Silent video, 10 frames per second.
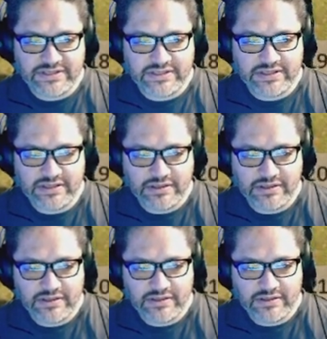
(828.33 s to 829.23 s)

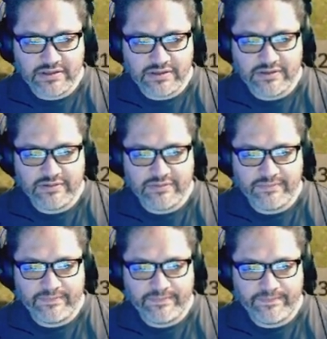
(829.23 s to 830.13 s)

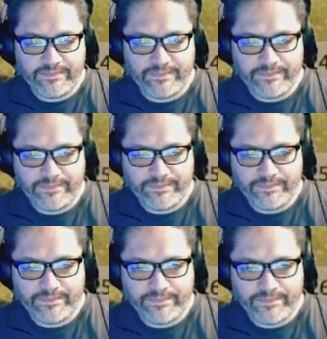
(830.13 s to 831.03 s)

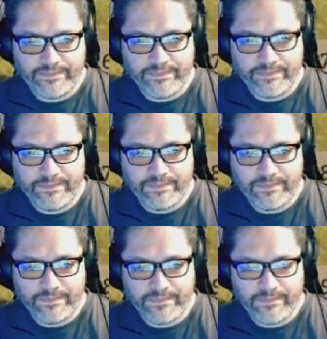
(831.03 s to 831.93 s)

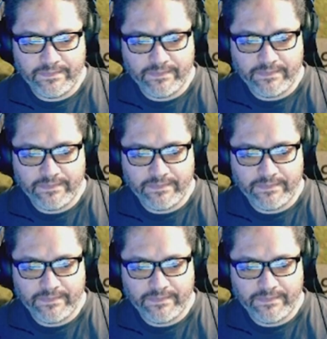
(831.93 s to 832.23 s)
(no one is talking)